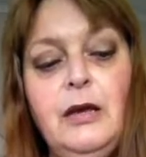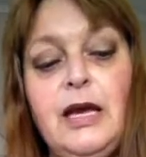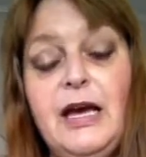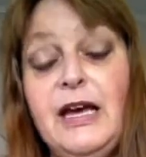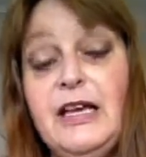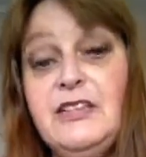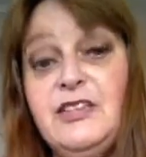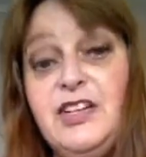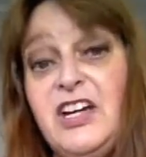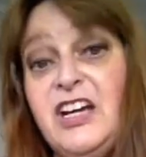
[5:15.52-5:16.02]

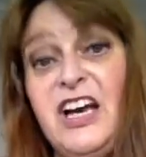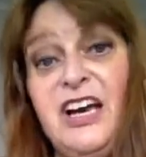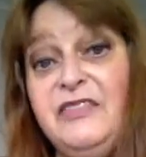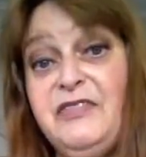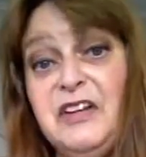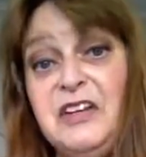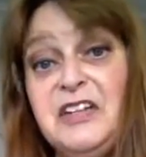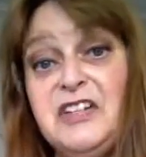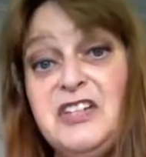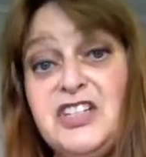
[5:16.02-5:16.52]
as you're
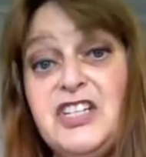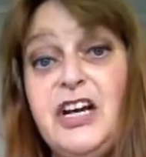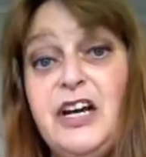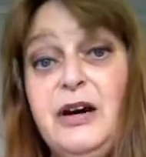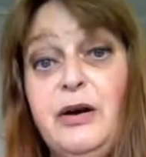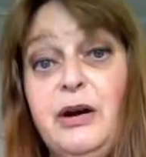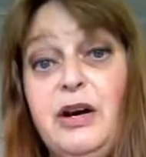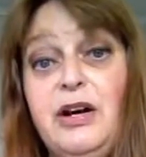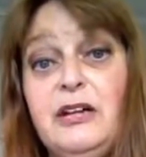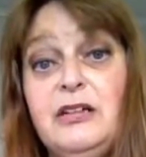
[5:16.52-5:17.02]
having your
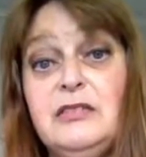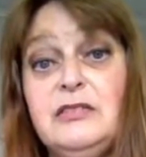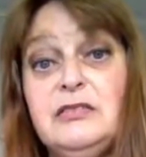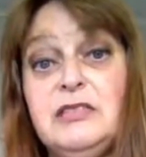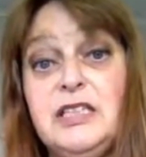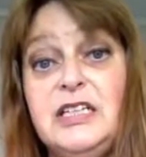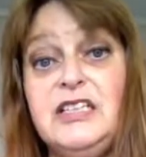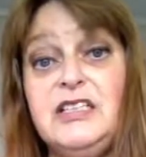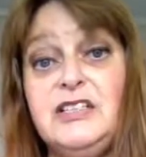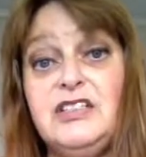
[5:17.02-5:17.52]
shower
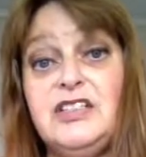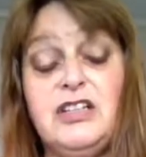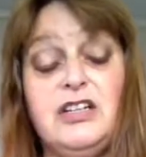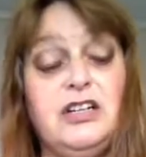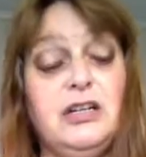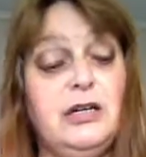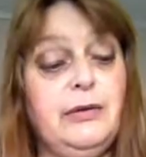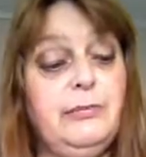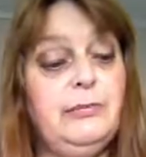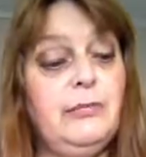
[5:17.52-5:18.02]
each
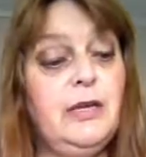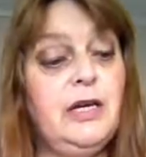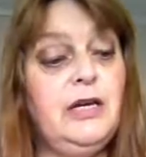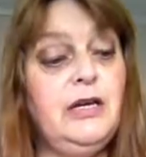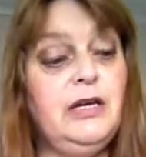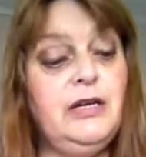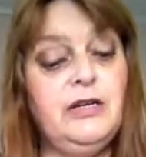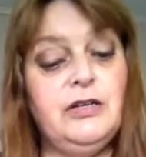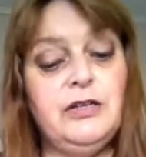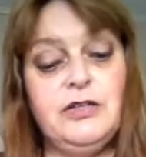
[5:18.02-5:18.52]
time,
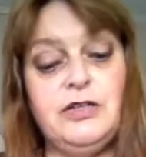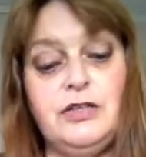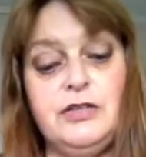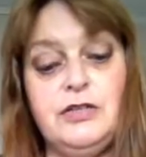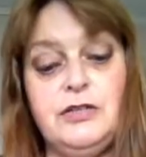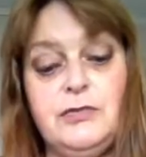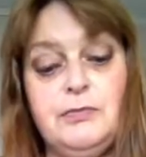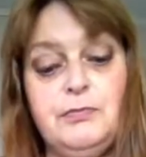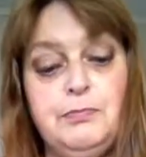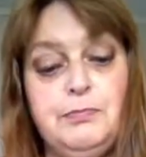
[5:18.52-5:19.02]

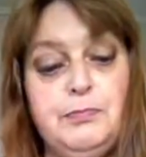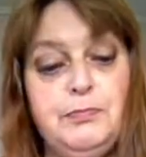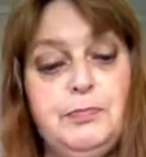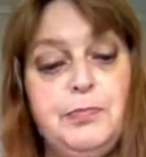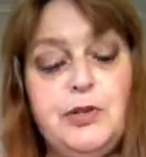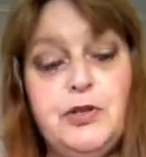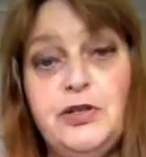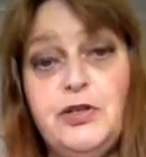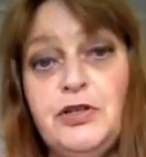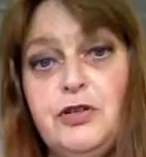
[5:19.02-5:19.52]
just
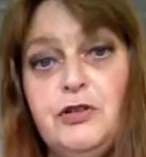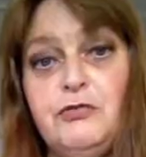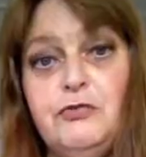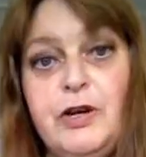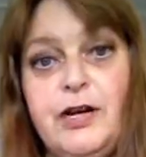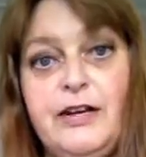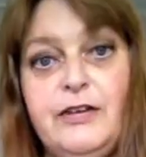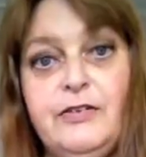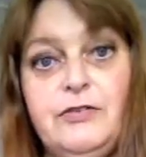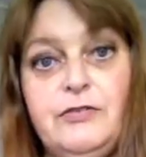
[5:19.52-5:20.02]
push it
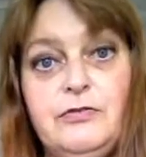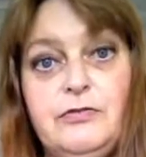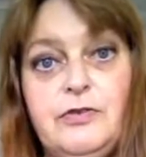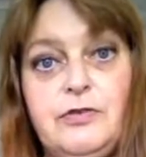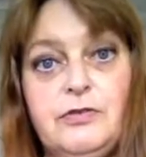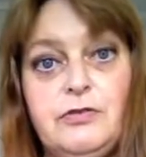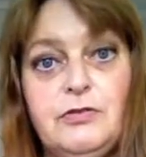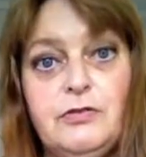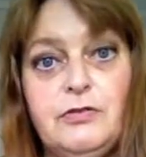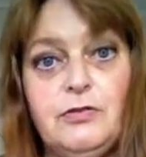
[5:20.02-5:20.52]
around
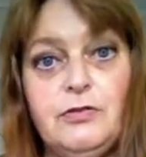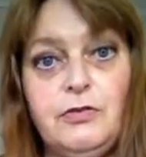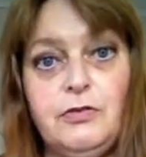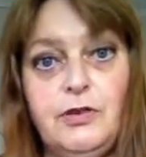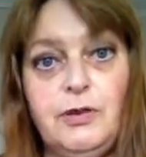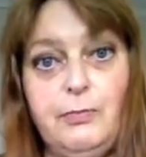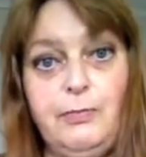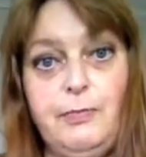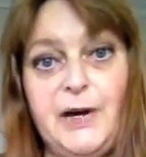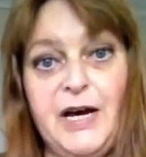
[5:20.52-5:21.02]

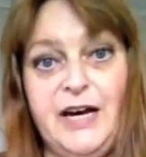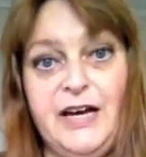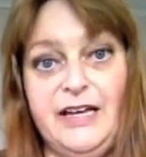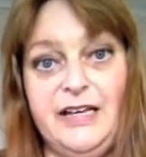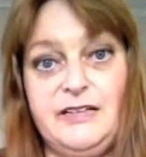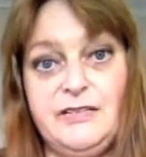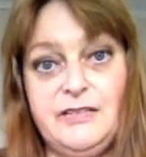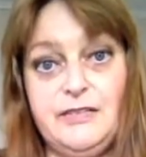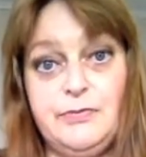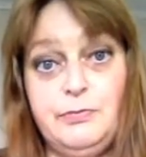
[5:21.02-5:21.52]
the
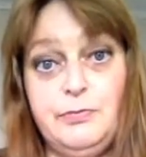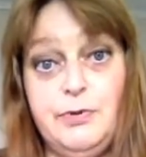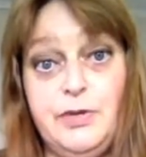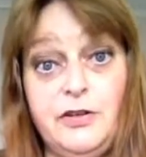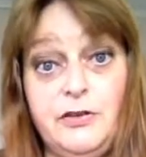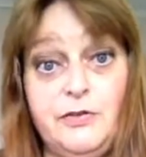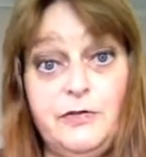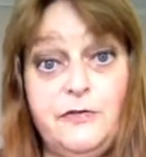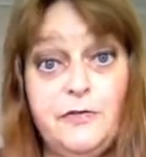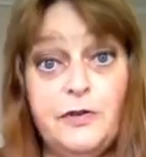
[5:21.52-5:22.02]
base with
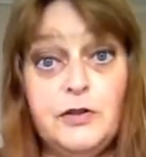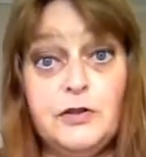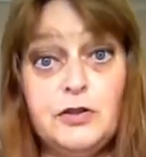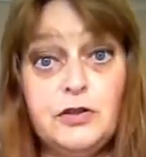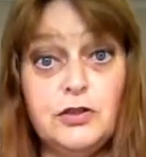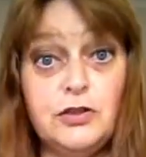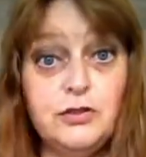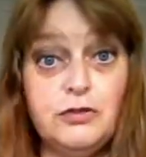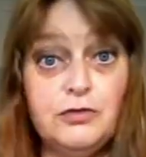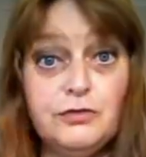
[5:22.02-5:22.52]
your
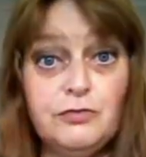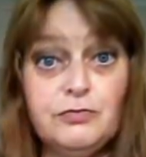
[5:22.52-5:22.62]
foot,